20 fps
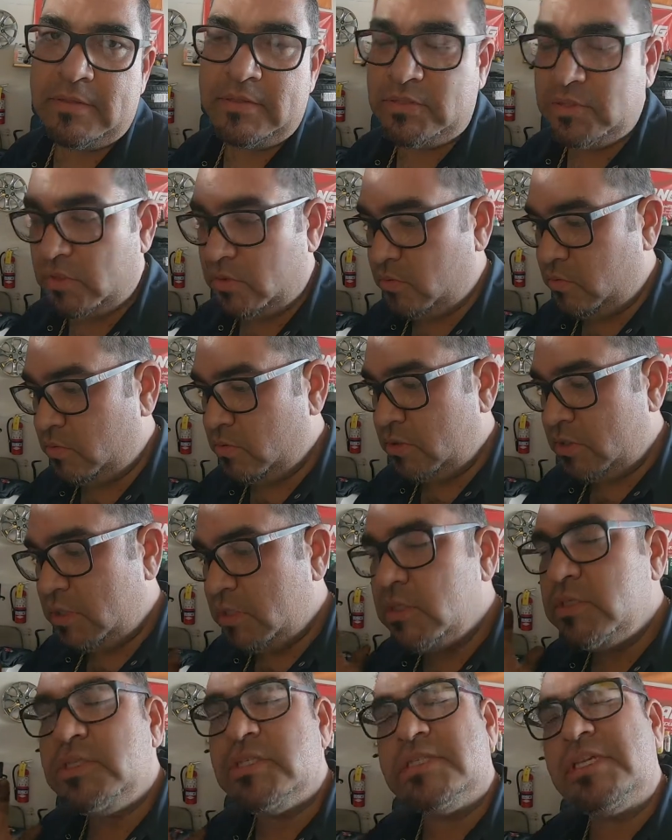So
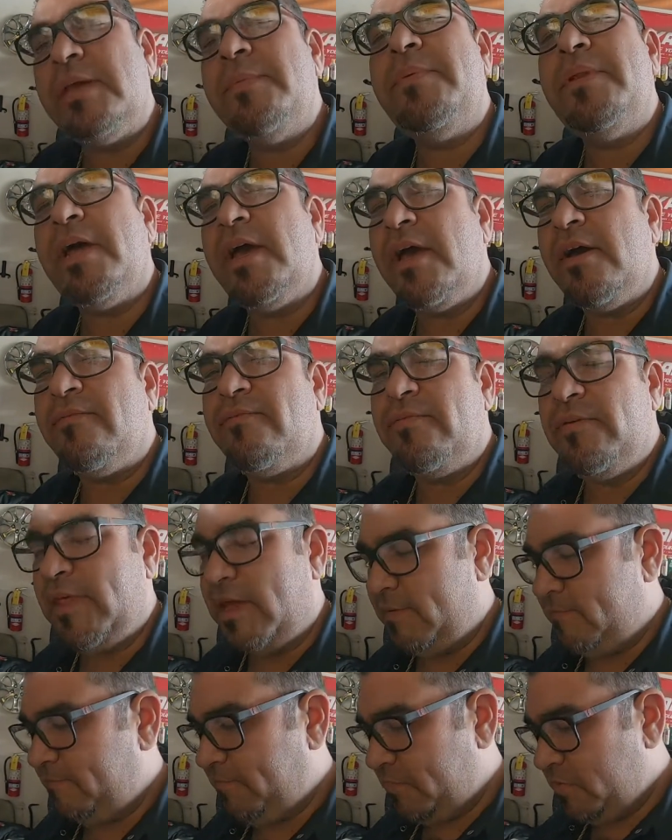just keep an eye out for
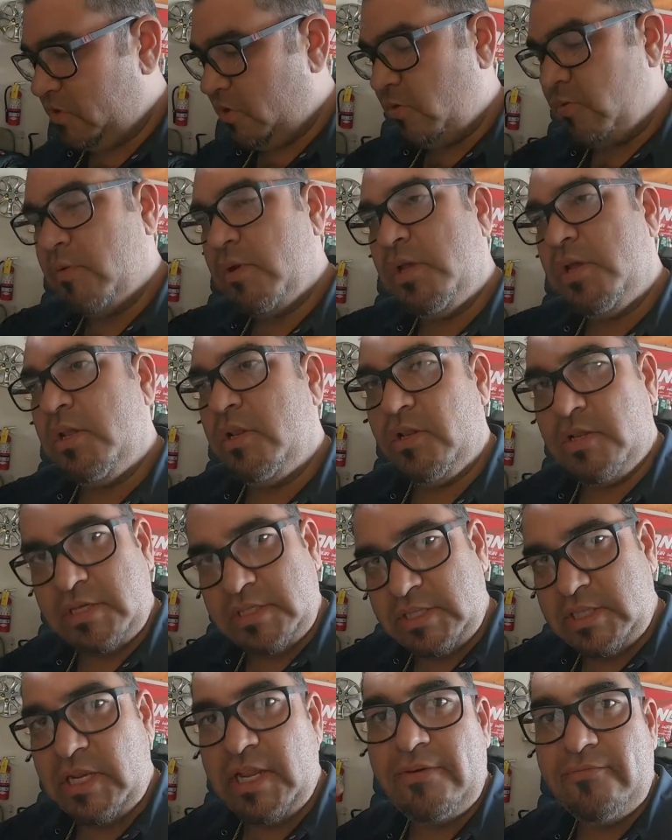that. So
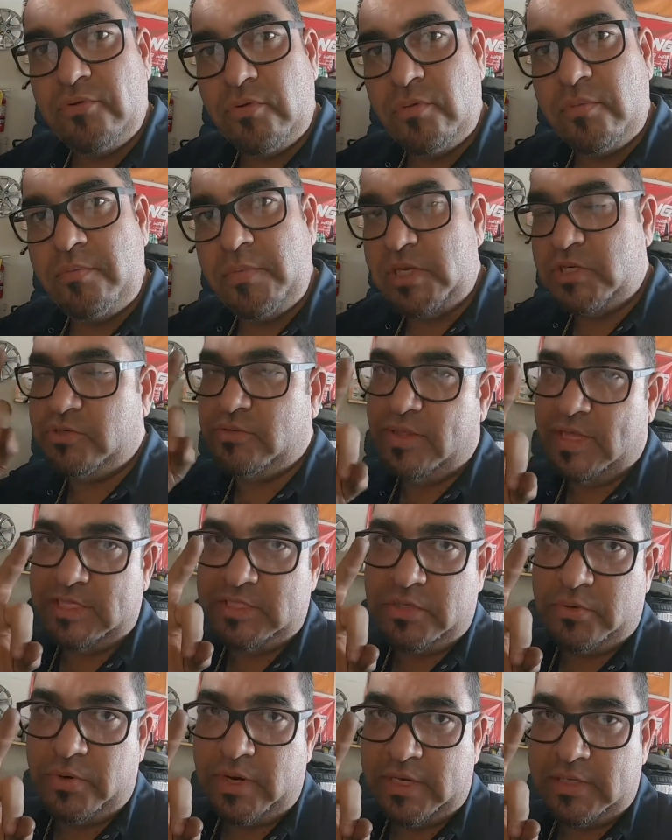look at the level, make sure
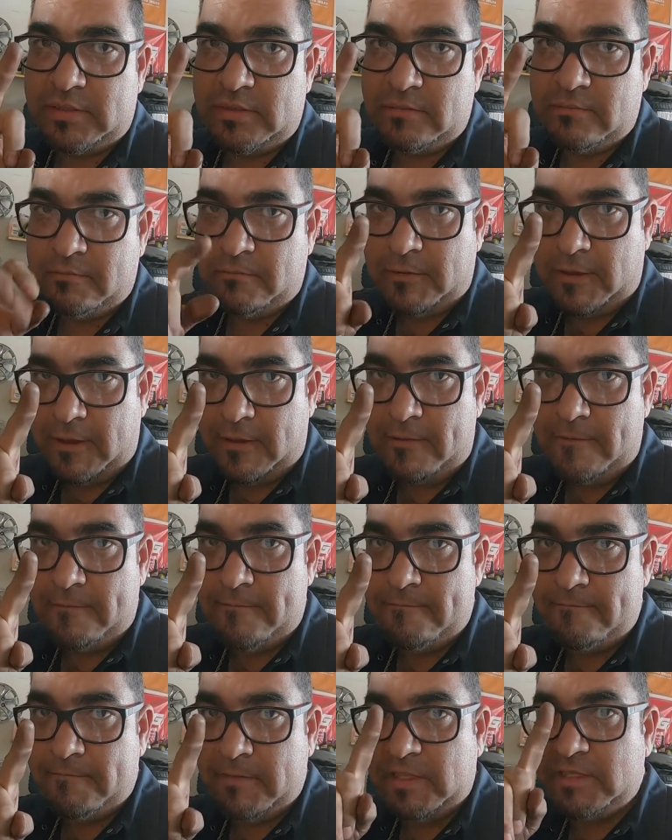that's correct, okay?
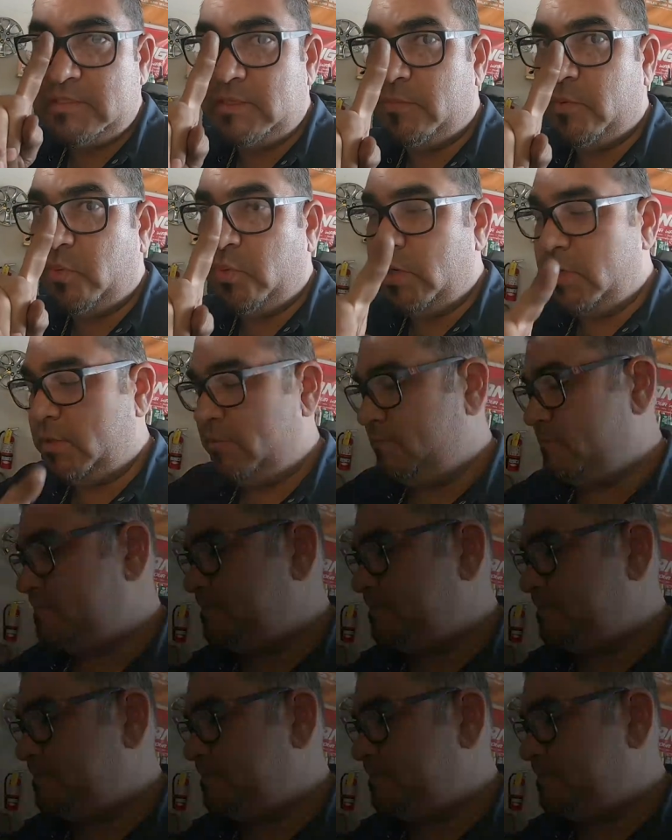That's number one.